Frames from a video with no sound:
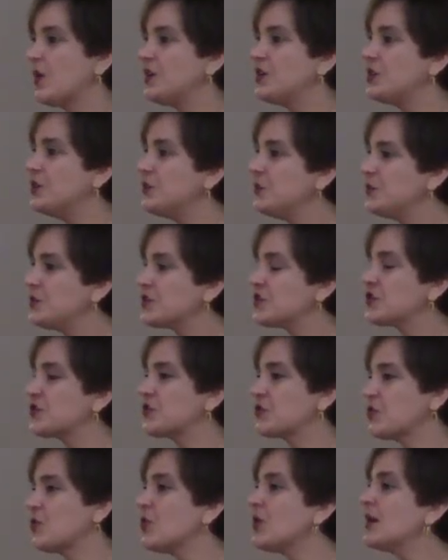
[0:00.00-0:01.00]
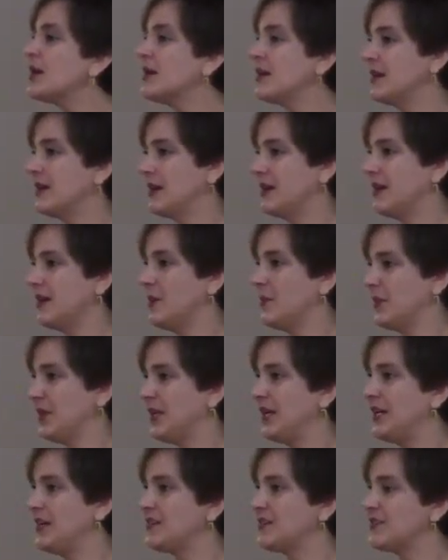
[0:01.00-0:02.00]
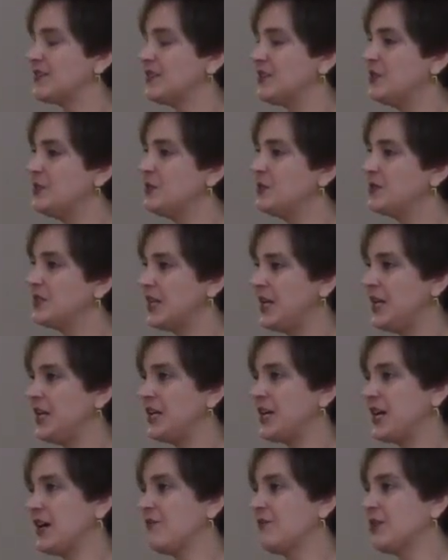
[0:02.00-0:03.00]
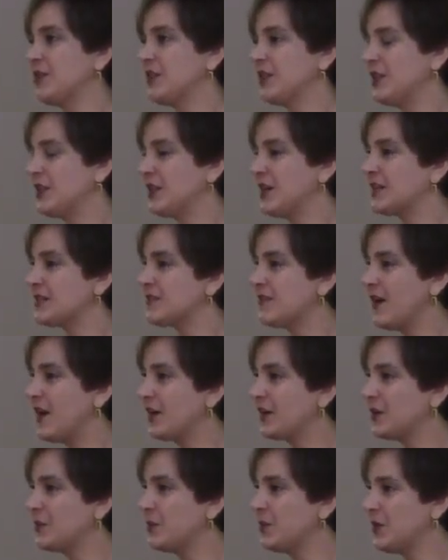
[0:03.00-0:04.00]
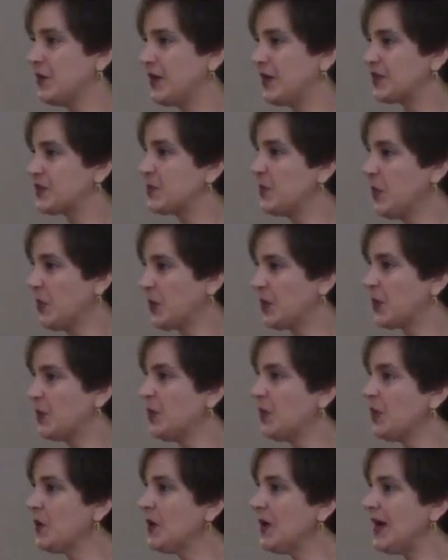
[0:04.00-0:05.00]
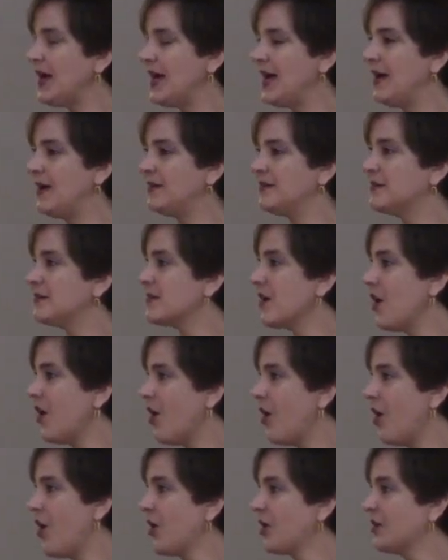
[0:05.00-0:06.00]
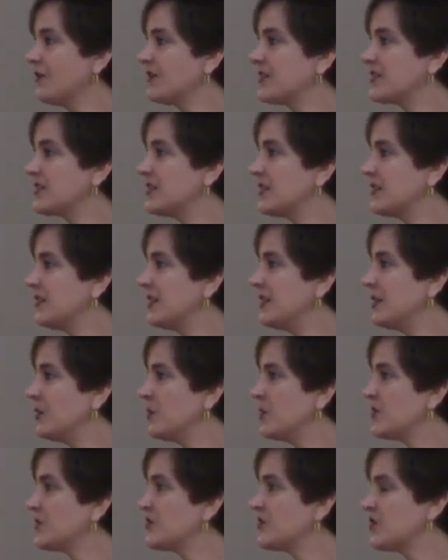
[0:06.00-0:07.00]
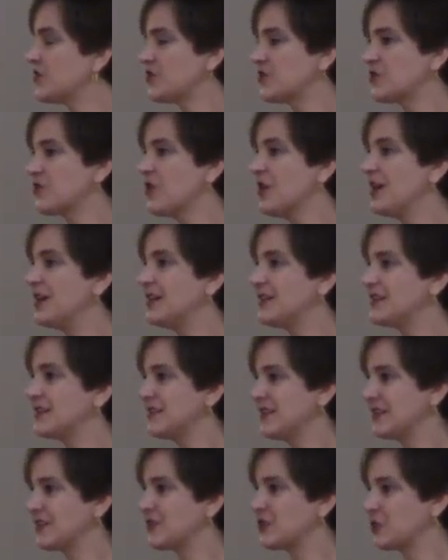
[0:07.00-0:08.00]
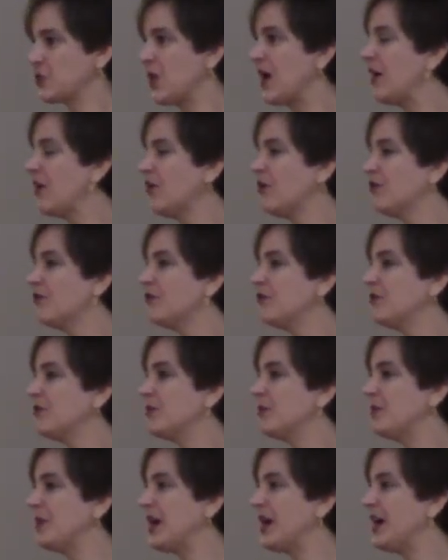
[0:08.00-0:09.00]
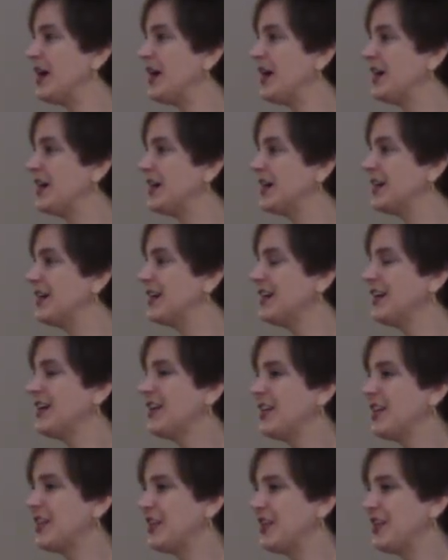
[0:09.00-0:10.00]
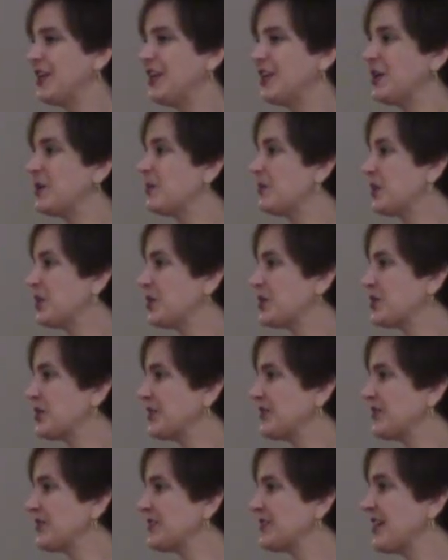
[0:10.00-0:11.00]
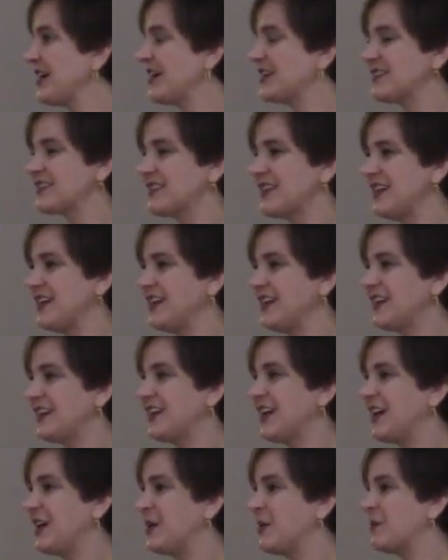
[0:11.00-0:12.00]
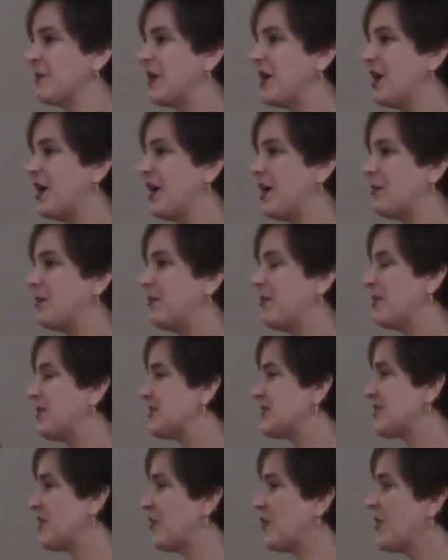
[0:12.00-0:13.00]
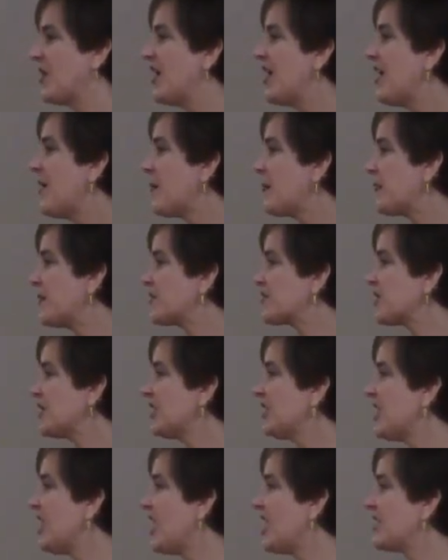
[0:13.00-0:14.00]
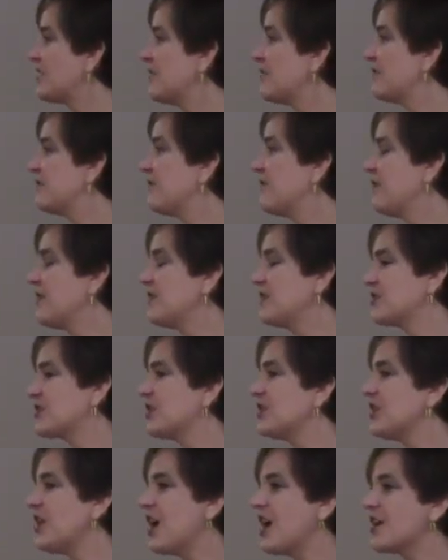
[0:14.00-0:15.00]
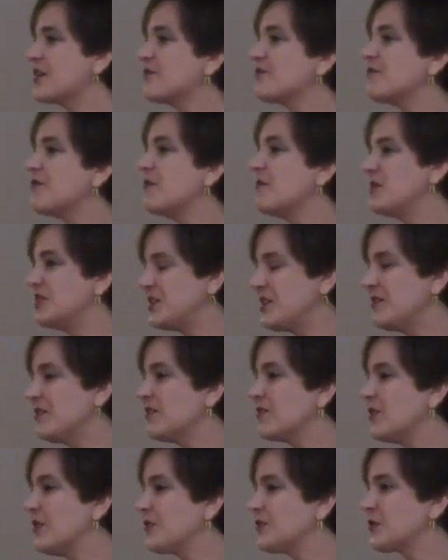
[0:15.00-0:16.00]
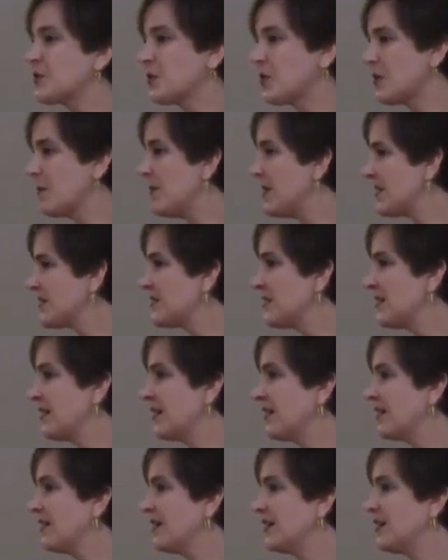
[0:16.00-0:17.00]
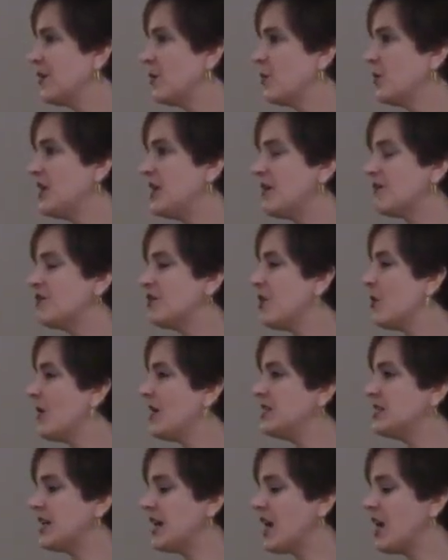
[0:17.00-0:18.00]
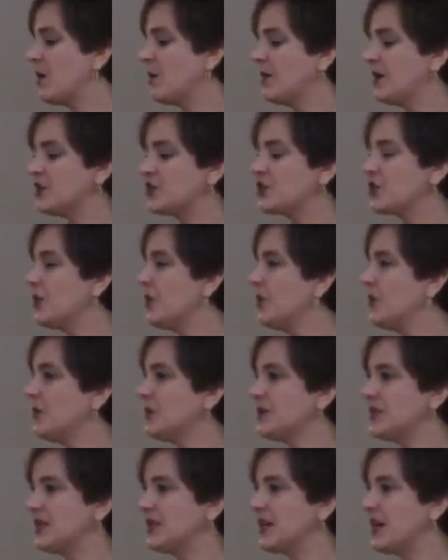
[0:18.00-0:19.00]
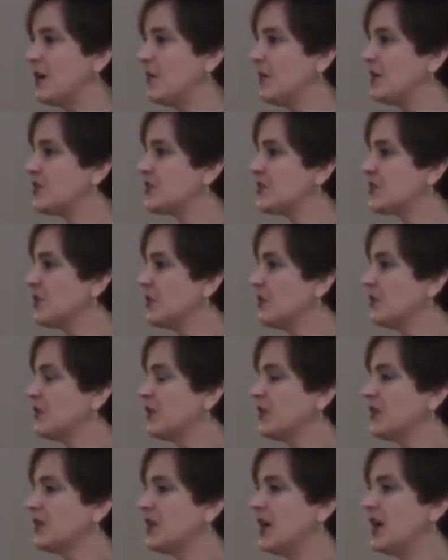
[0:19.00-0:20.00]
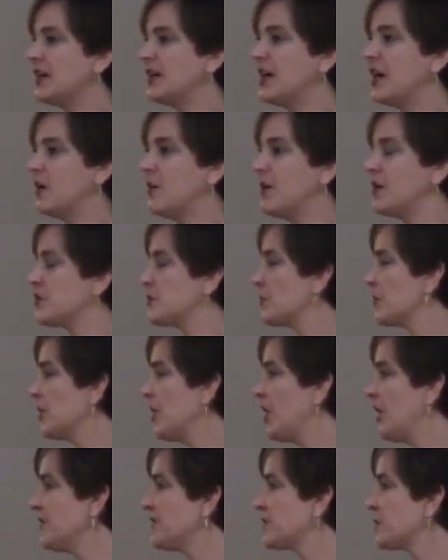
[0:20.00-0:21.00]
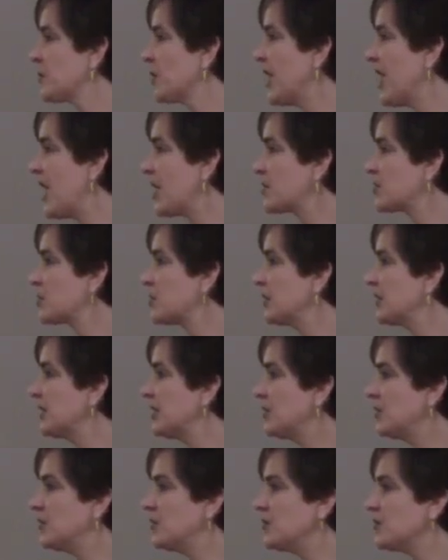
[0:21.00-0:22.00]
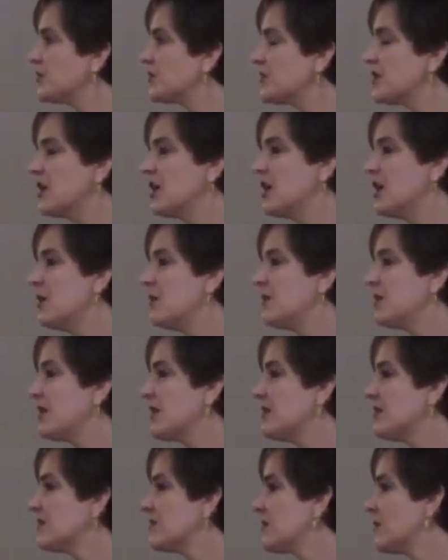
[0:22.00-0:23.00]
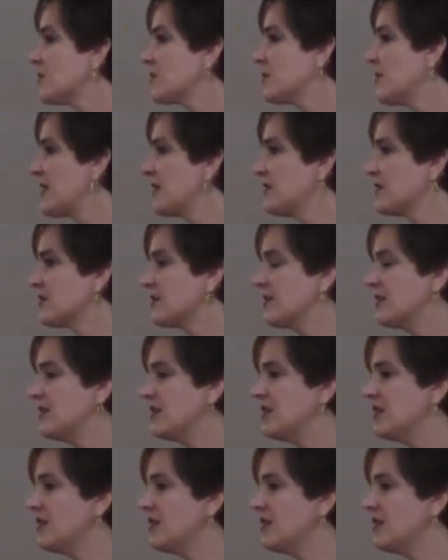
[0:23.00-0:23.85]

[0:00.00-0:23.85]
when you destroy a place, you take everything that's valuable that's portable, and all of Assyria was destroyed in 612 by the Persians as they came up. So there's a lot of there's a lot of material culture we're missing. You know, we have no idea how much gold and how much silver and how much bronze were actually used because those metals are